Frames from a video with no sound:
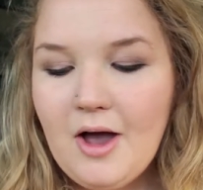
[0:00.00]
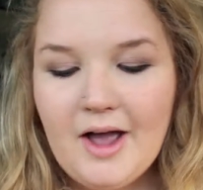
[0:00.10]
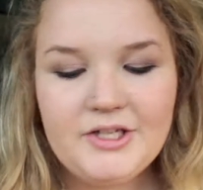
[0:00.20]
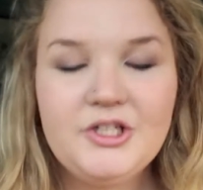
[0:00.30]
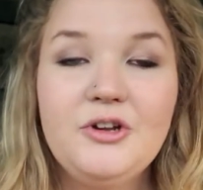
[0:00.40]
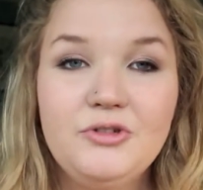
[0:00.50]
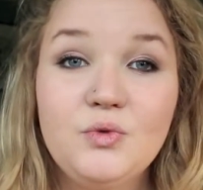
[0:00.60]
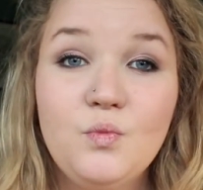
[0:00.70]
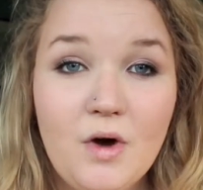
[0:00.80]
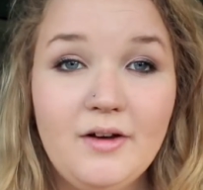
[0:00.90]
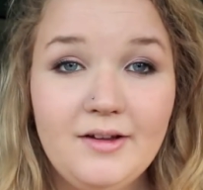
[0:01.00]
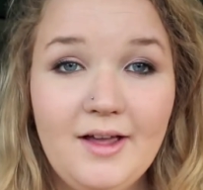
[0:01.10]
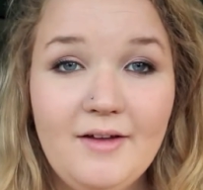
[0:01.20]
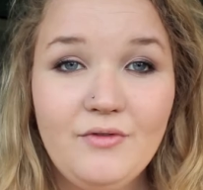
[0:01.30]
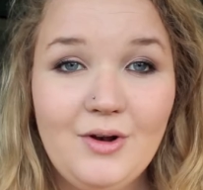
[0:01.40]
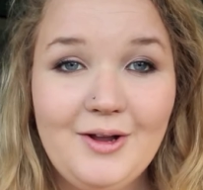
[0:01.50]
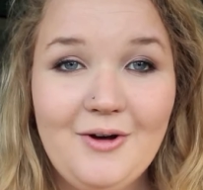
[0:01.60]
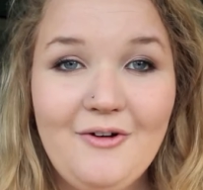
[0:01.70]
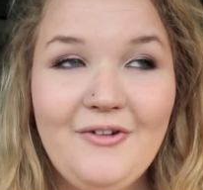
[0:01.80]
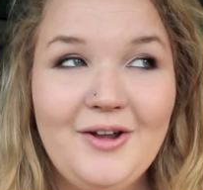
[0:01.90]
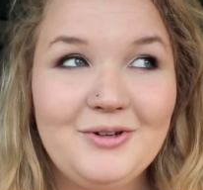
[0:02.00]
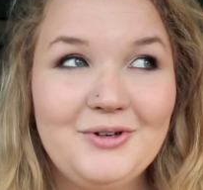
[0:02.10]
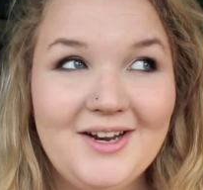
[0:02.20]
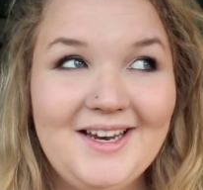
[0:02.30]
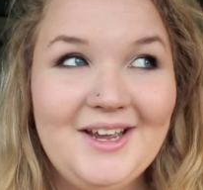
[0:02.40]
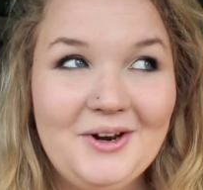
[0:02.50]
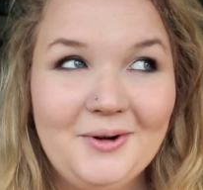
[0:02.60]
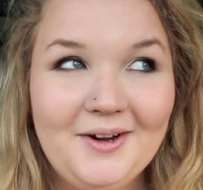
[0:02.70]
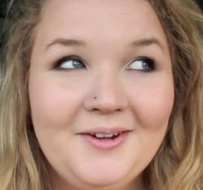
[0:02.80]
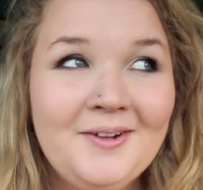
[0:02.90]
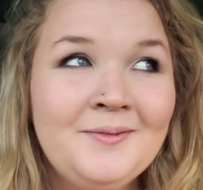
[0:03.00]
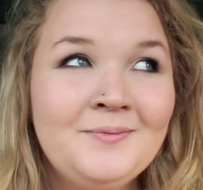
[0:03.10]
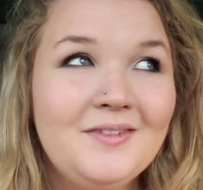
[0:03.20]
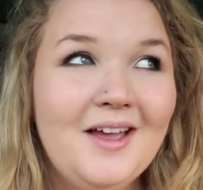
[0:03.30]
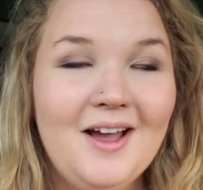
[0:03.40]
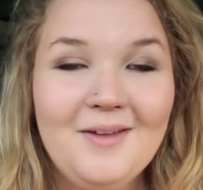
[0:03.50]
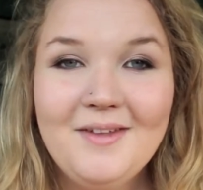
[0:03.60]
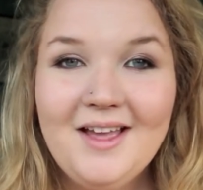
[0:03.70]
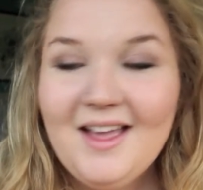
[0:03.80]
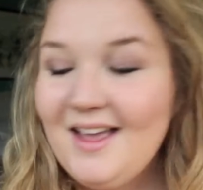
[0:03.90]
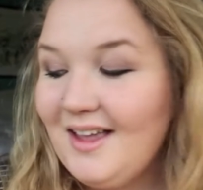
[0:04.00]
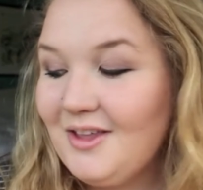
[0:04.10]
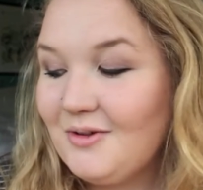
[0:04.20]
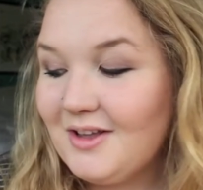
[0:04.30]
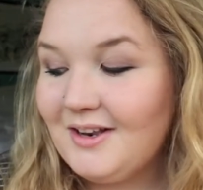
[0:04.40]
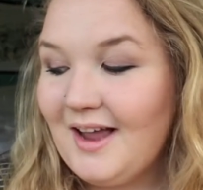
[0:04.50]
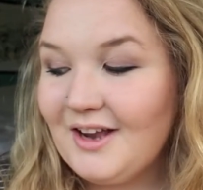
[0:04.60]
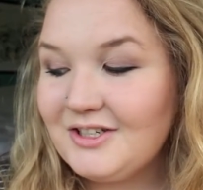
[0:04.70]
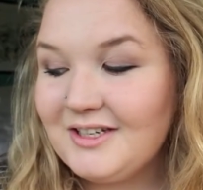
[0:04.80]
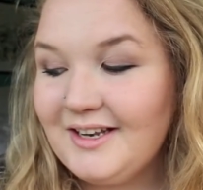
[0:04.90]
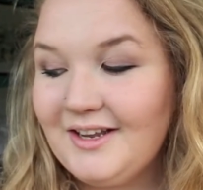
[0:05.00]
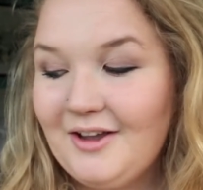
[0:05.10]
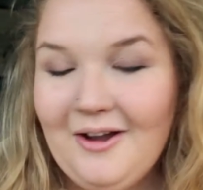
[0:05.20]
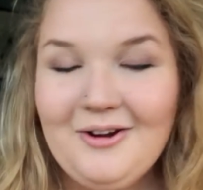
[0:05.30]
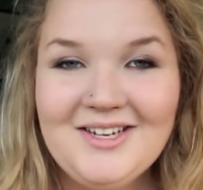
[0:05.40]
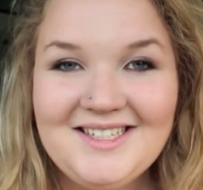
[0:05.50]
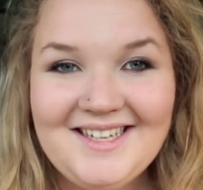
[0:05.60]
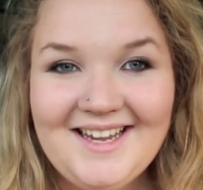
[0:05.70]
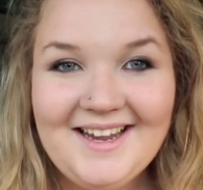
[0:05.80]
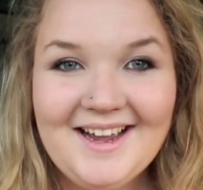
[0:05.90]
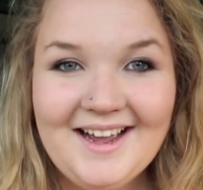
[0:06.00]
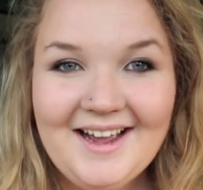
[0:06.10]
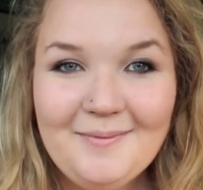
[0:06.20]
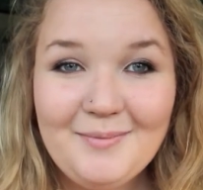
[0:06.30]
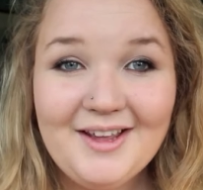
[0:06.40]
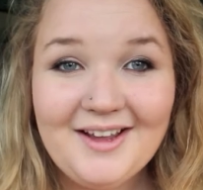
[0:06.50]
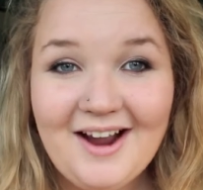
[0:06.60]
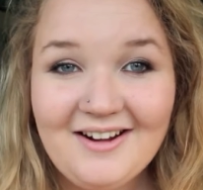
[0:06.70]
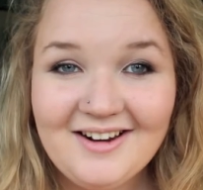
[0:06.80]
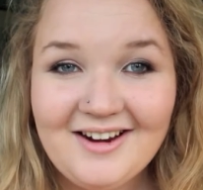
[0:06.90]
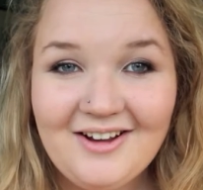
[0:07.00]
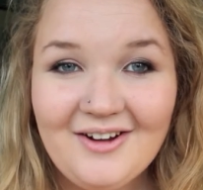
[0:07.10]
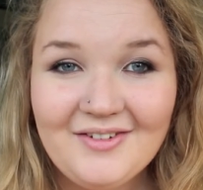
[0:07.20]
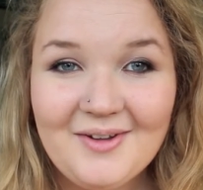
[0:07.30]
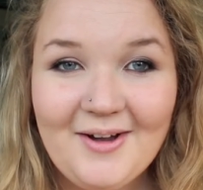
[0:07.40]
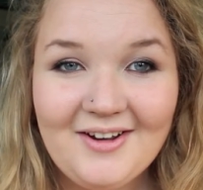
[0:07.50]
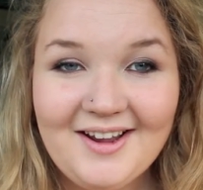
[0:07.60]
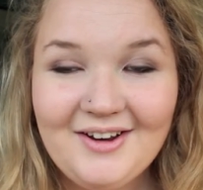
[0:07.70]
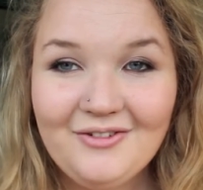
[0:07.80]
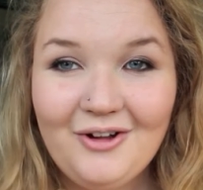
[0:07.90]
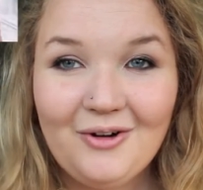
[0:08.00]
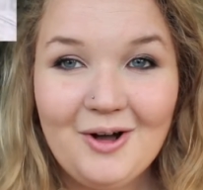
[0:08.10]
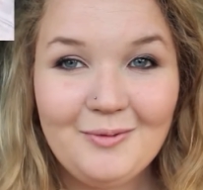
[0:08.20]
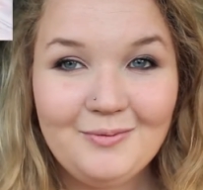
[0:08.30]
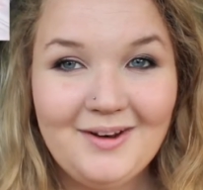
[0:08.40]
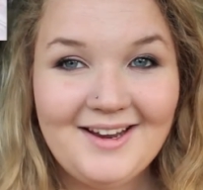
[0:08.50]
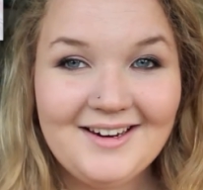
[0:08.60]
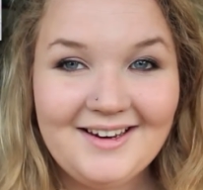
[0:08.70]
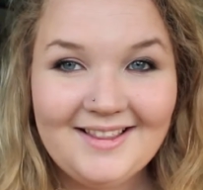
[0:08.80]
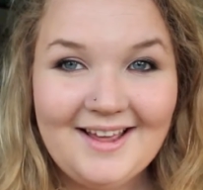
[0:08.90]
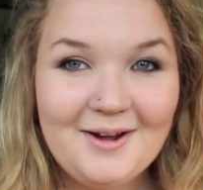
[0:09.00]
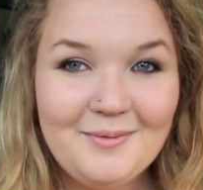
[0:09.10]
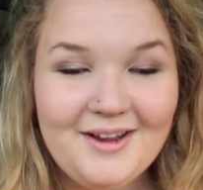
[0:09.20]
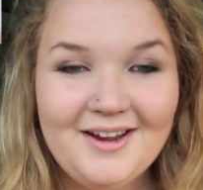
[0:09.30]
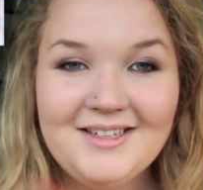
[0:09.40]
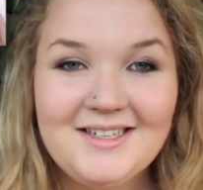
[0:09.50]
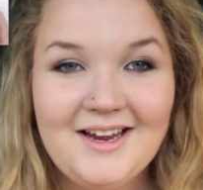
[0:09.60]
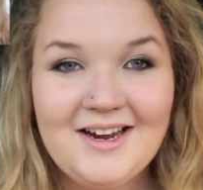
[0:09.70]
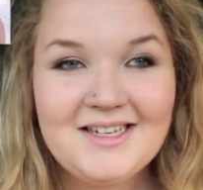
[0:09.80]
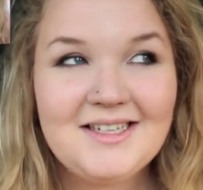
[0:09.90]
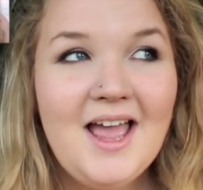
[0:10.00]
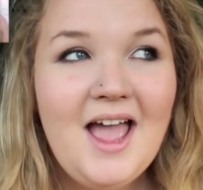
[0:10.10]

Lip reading: Actually, no, just one falling off. It was really annoying. You can actually go see me and Caroline laughing about it in a vlog. I'll like link that up here. It's hilarious.